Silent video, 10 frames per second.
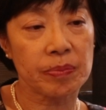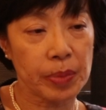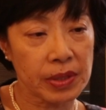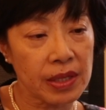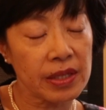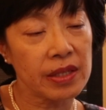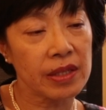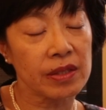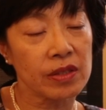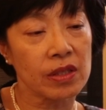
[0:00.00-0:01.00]
particularly
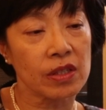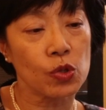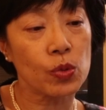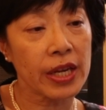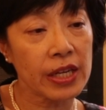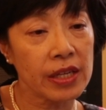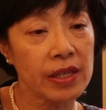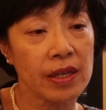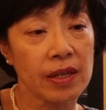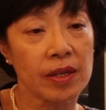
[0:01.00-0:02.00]
in the
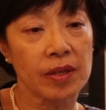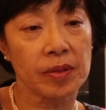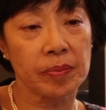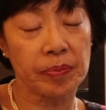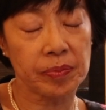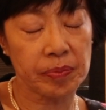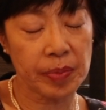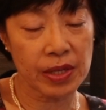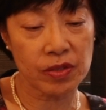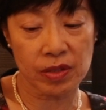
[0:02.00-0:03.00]

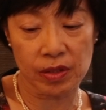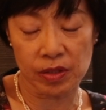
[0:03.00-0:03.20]
UK-based